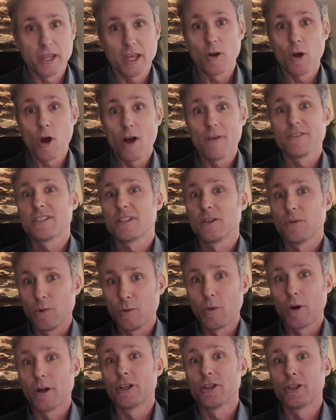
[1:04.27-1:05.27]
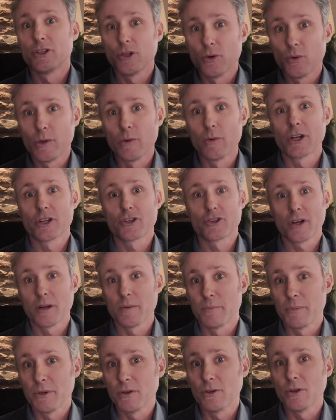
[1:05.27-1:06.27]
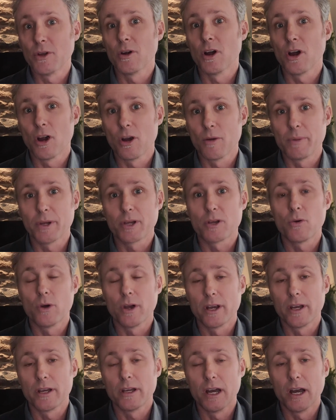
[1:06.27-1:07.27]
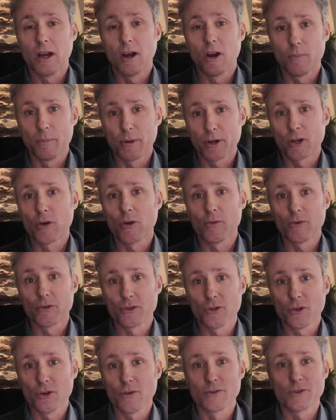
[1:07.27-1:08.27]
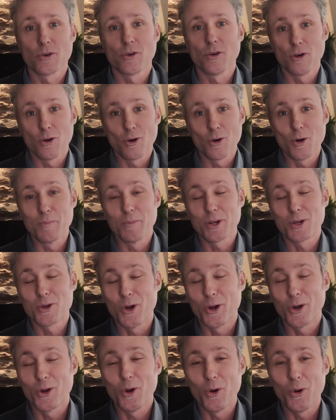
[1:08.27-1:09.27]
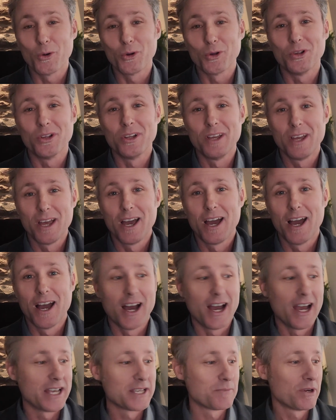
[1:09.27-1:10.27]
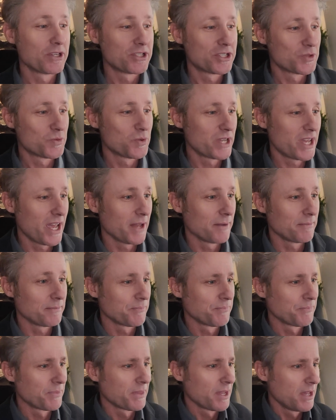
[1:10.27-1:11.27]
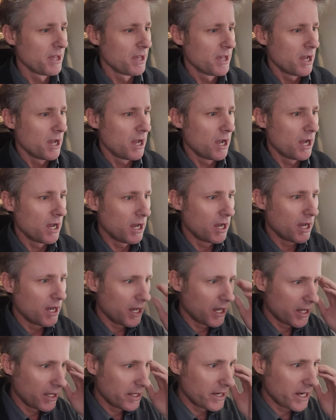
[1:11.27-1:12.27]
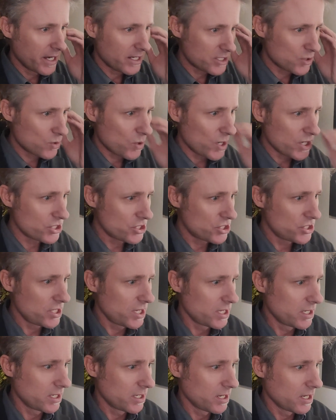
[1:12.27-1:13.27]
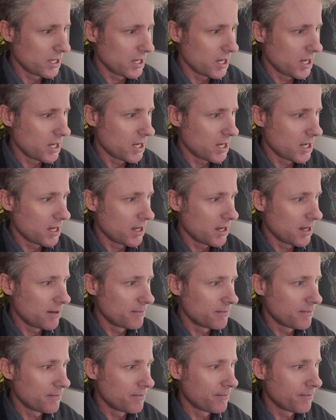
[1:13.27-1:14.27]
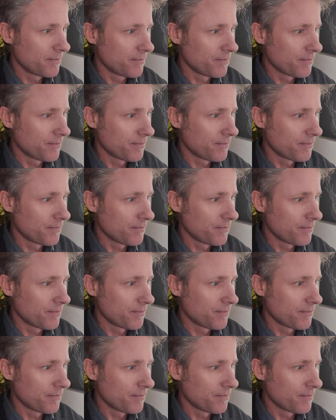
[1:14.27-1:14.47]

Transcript: that obviously we want to do. We want to try to build our Bitcoin reserves or Bitcoin hodl as much as we can. Next question. Edward